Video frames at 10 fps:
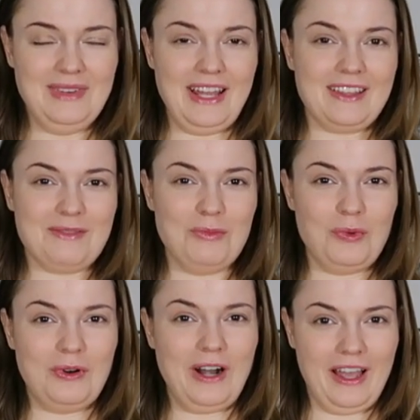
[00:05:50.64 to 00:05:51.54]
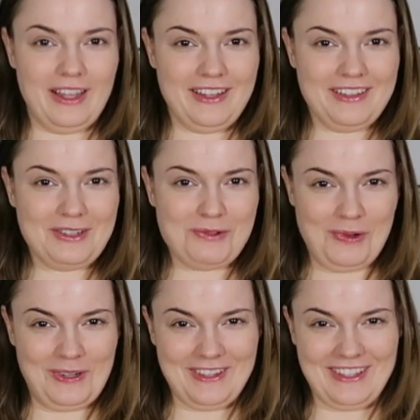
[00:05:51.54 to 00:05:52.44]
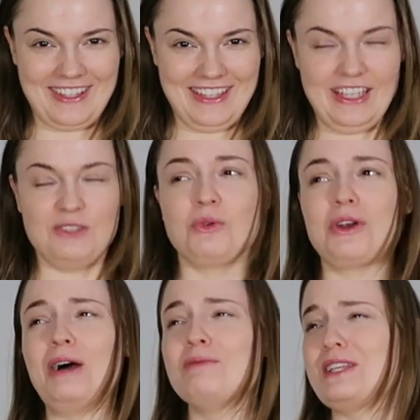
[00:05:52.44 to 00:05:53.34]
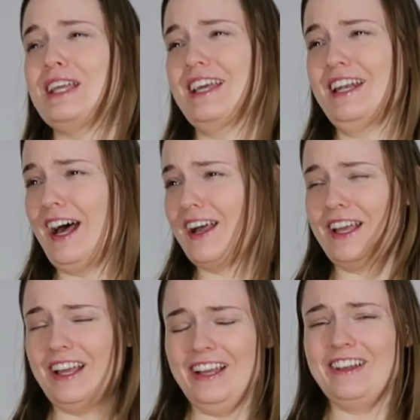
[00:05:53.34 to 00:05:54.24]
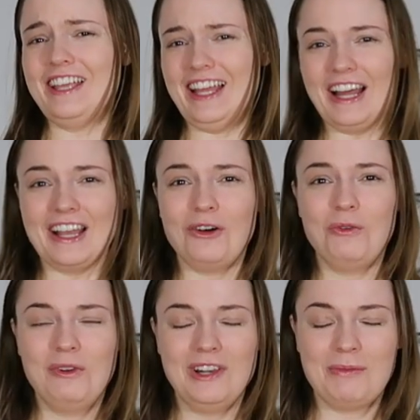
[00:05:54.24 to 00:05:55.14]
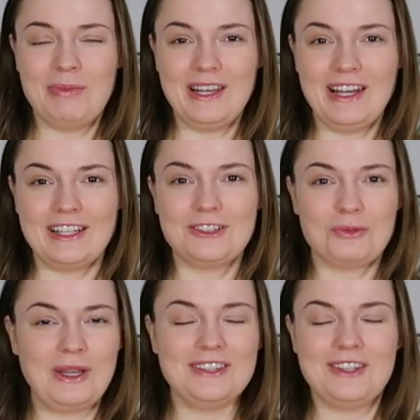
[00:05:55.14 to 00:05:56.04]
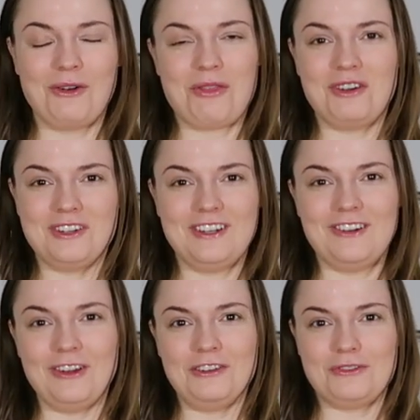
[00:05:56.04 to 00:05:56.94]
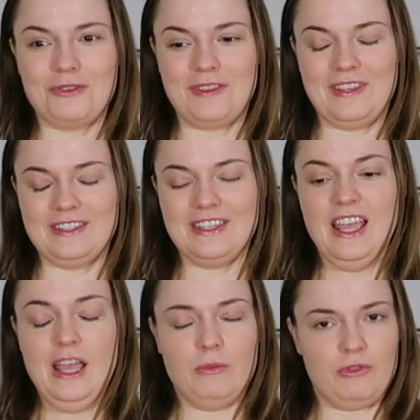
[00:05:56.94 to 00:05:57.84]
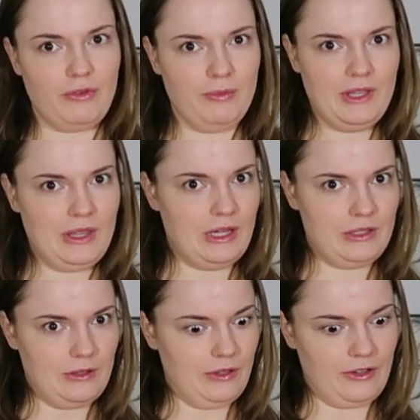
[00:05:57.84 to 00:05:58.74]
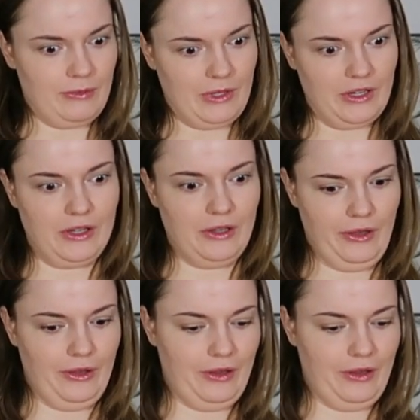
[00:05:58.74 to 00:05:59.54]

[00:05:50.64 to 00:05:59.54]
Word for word: like more high quality is what I'm saying and I again I only paid like 20 or 30 dollars for these but for me that is a lot of money